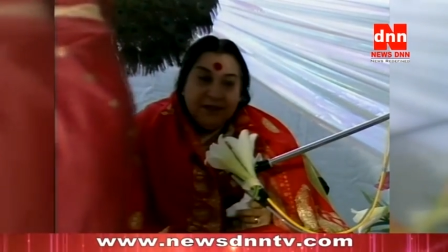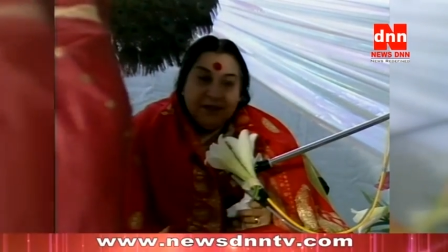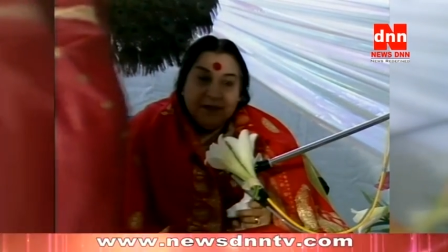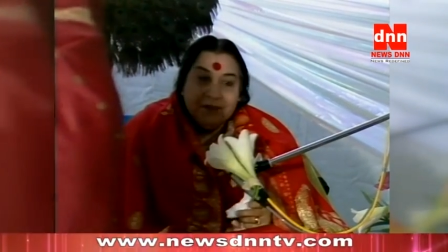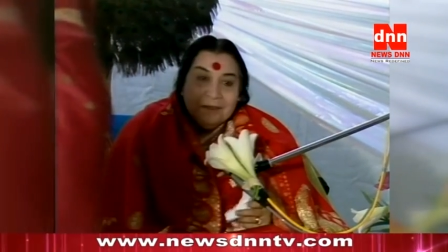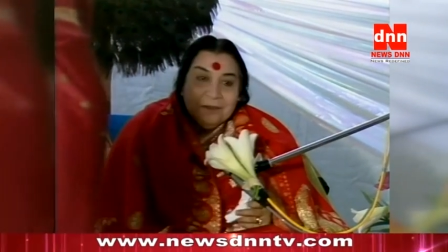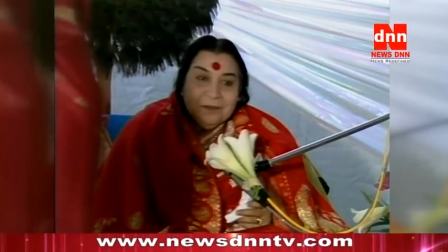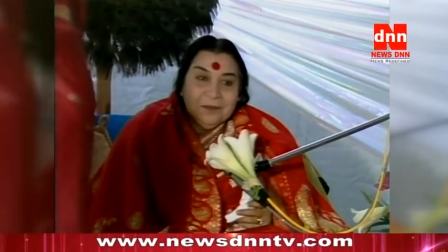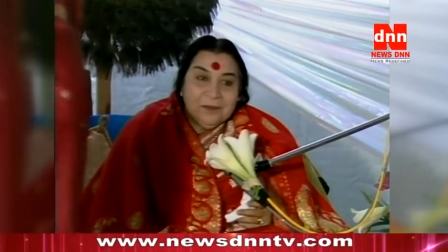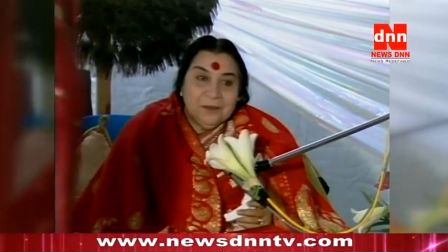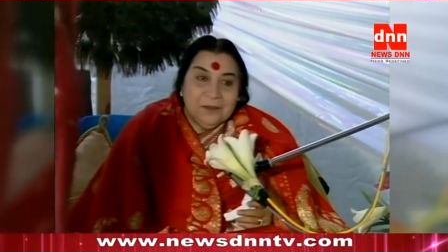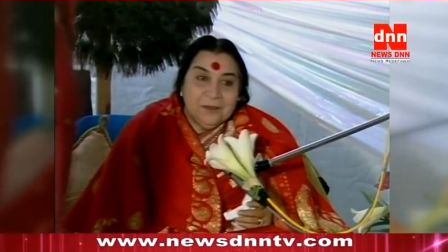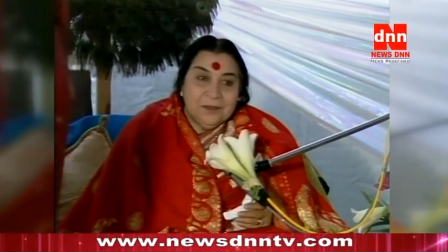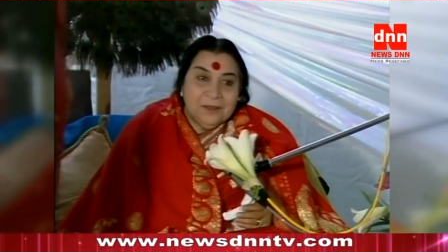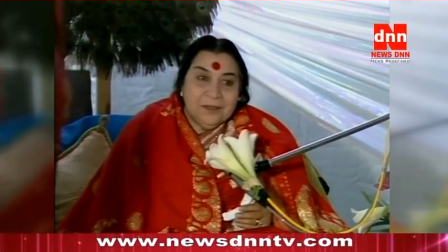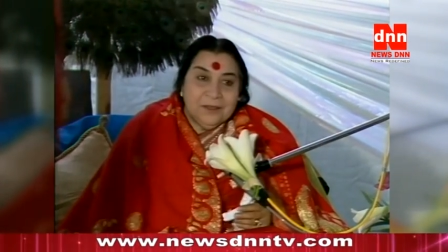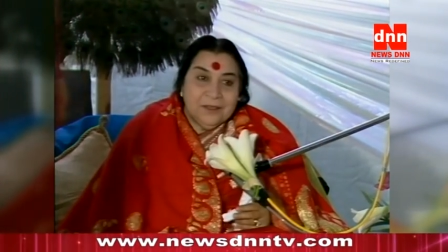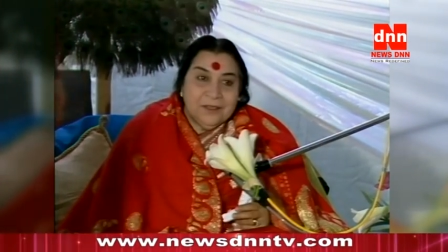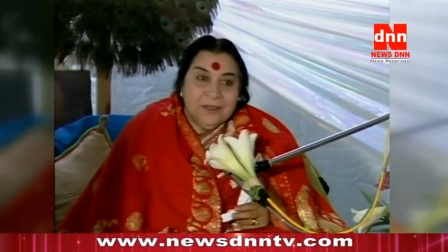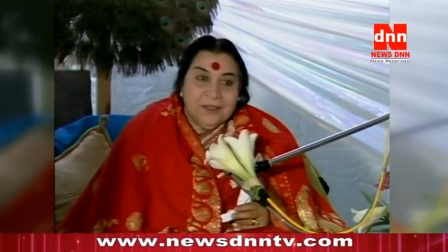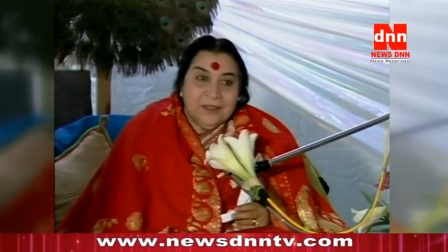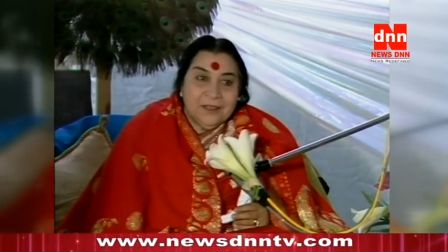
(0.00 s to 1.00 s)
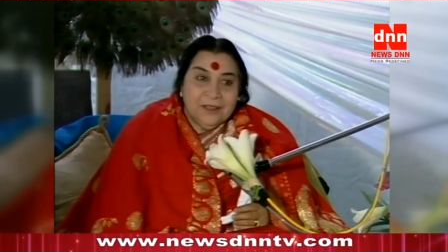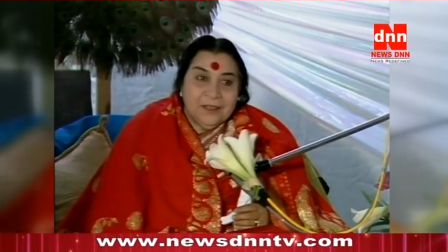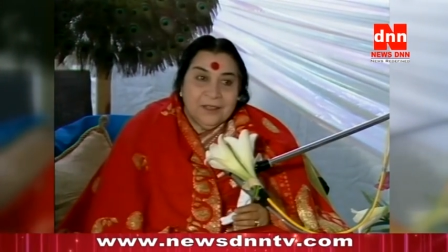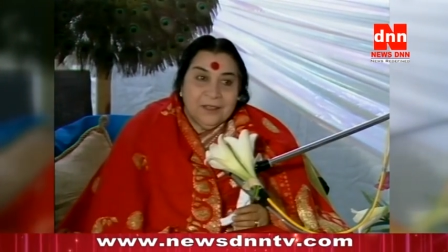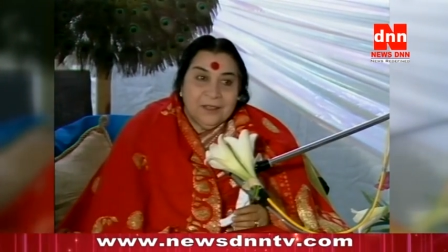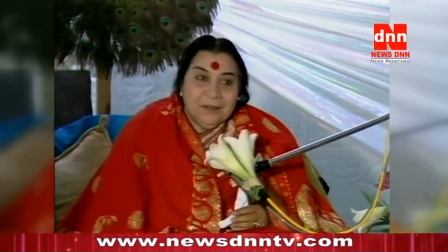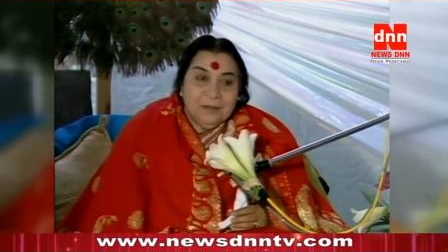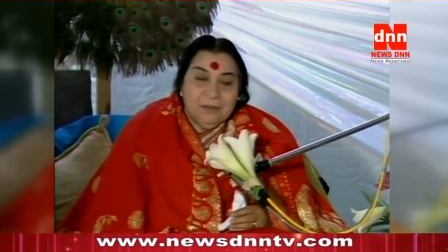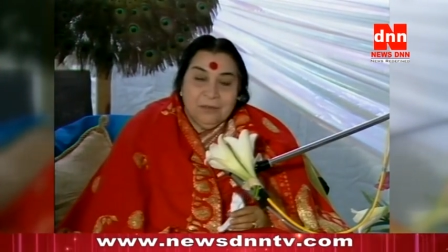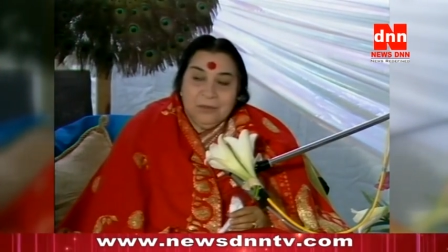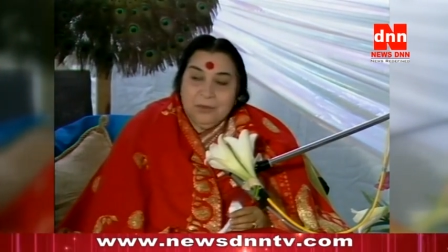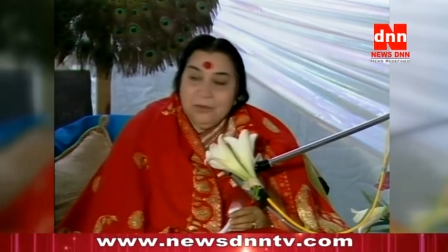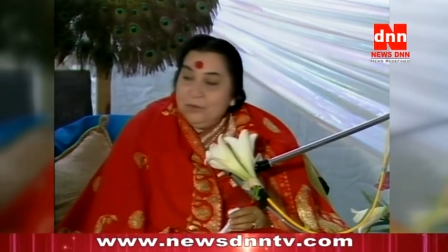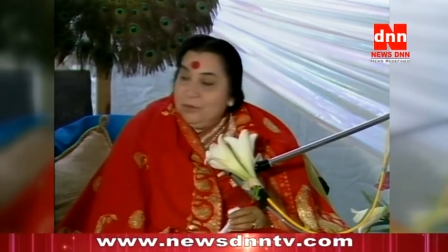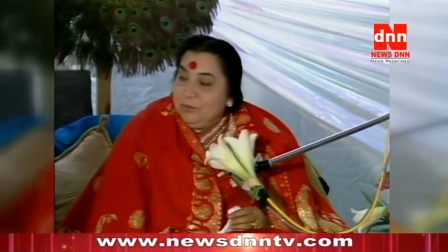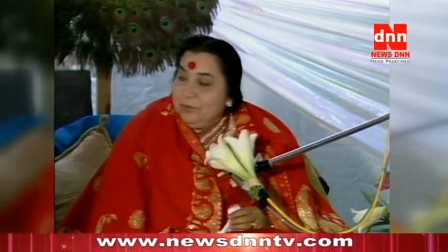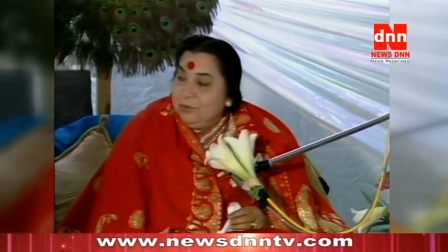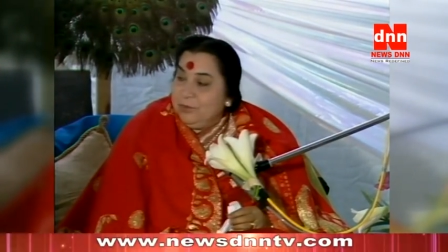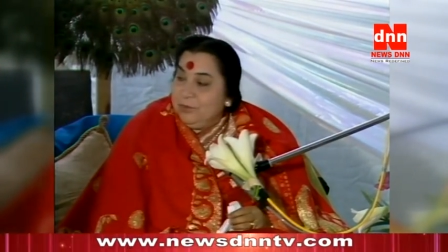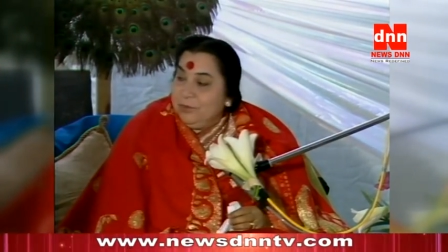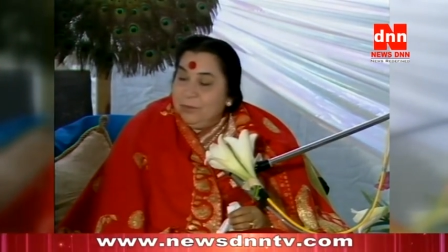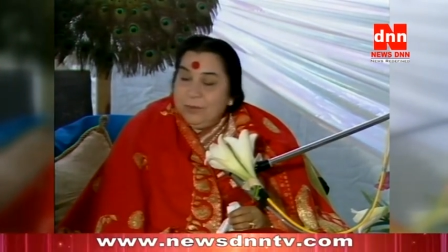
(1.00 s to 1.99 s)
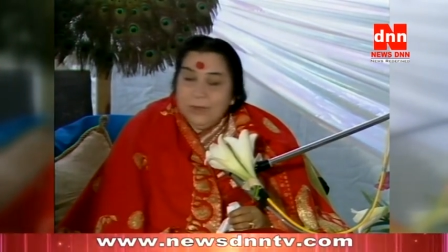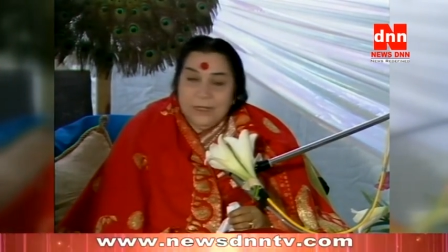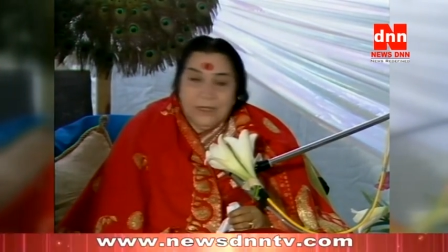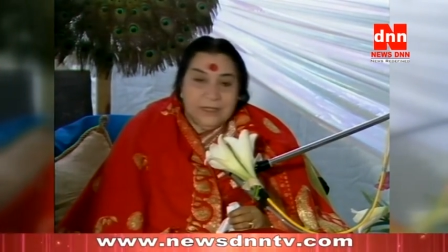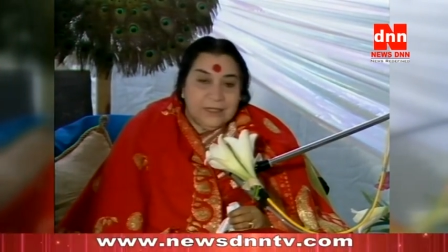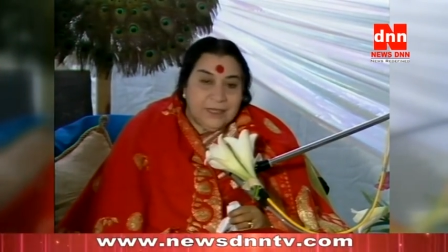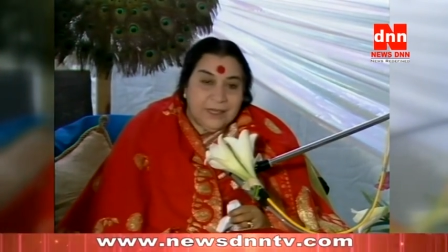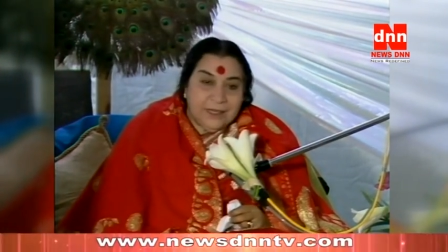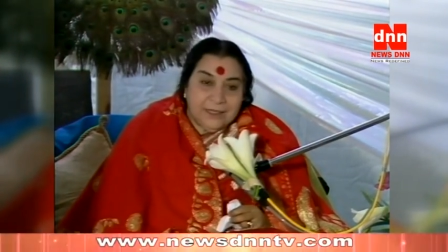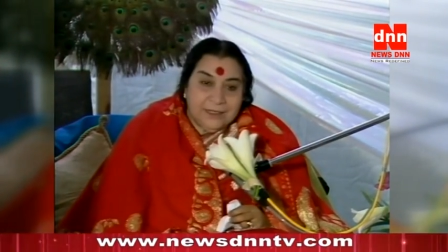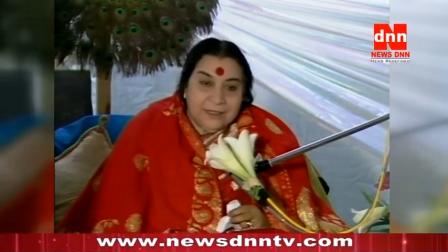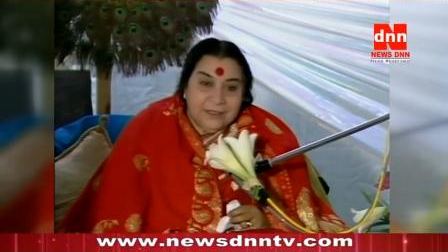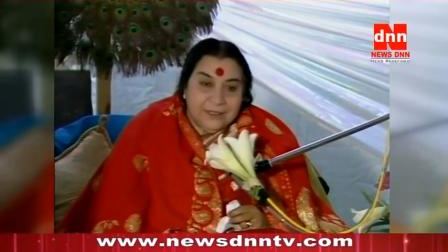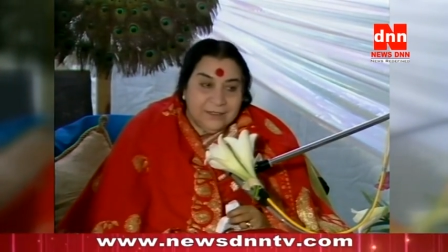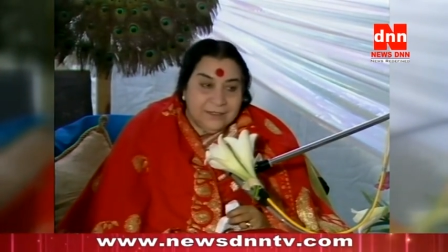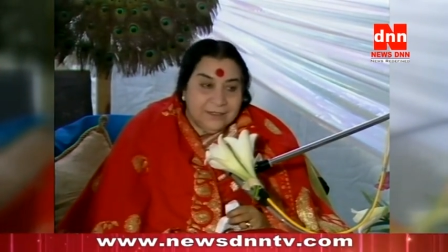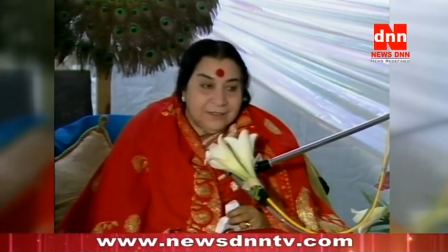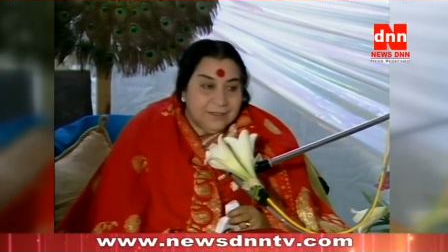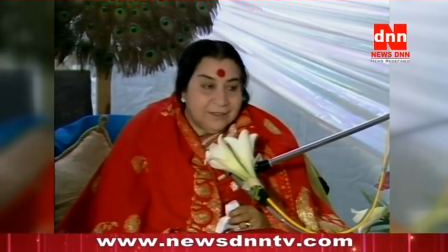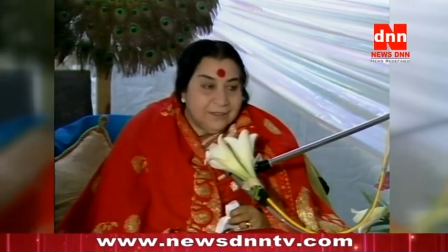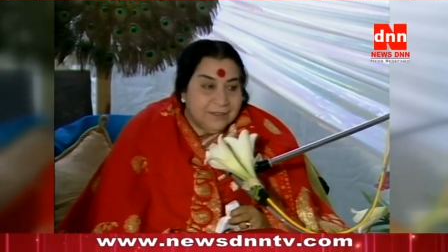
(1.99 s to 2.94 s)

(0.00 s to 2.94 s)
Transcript: a beautiful place like this.